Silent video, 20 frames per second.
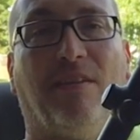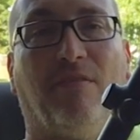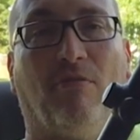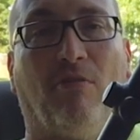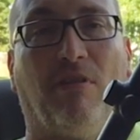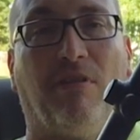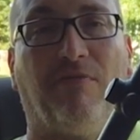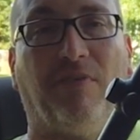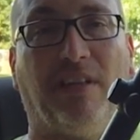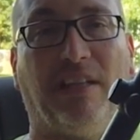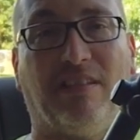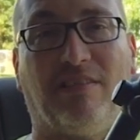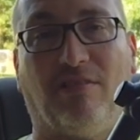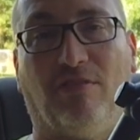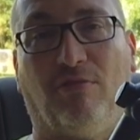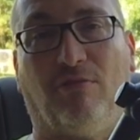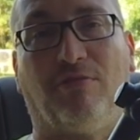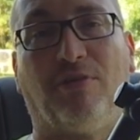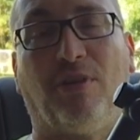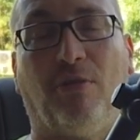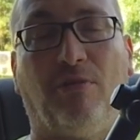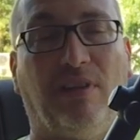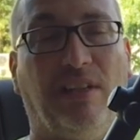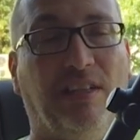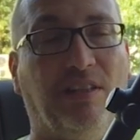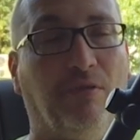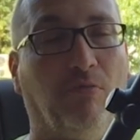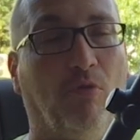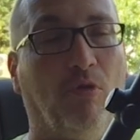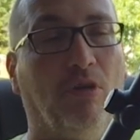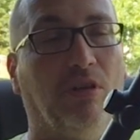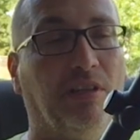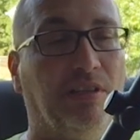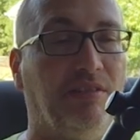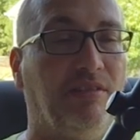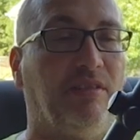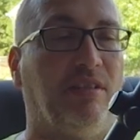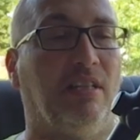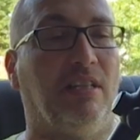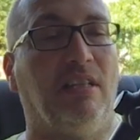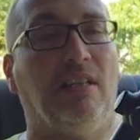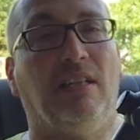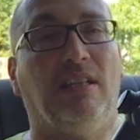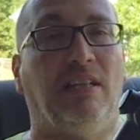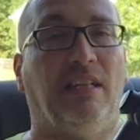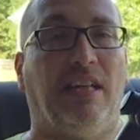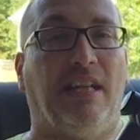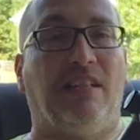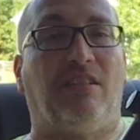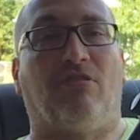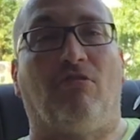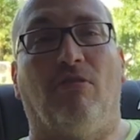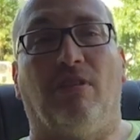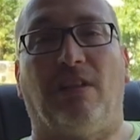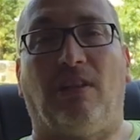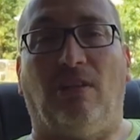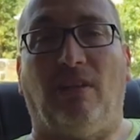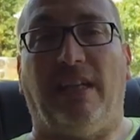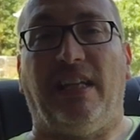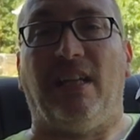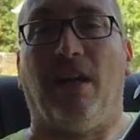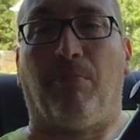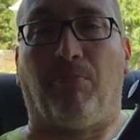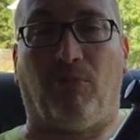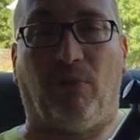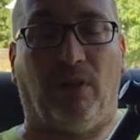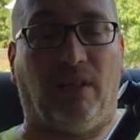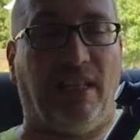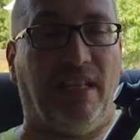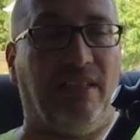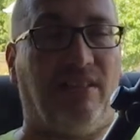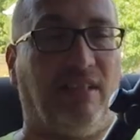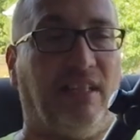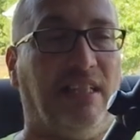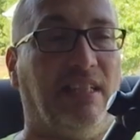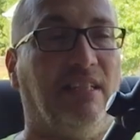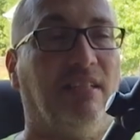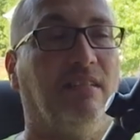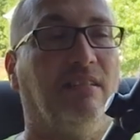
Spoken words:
or if it gets a little dirty in the woods, it's going to clean up real easy.